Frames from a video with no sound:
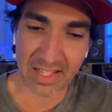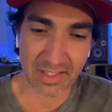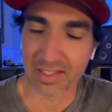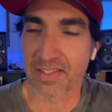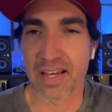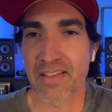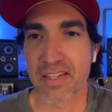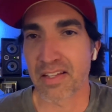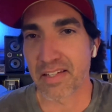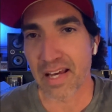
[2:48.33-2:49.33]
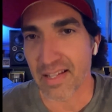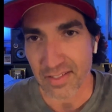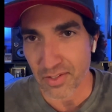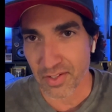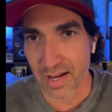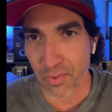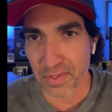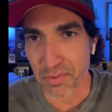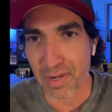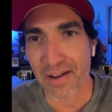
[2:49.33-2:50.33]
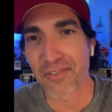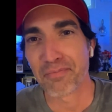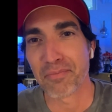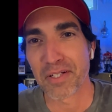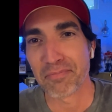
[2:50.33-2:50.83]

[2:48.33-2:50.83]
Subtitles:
because at the end of the day, it's just not what it's about.